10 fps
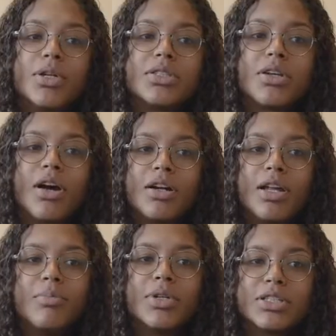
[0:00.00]
but
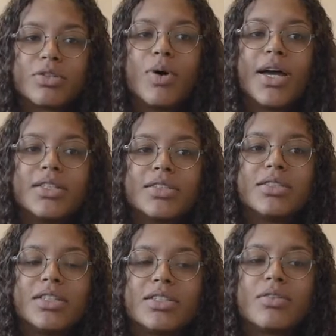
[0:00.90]
Arnhem is
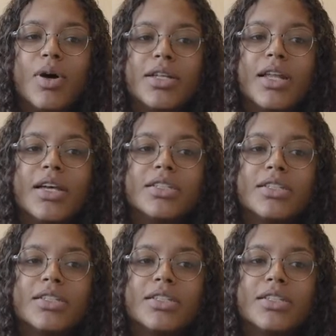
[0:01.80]
it's a quite nice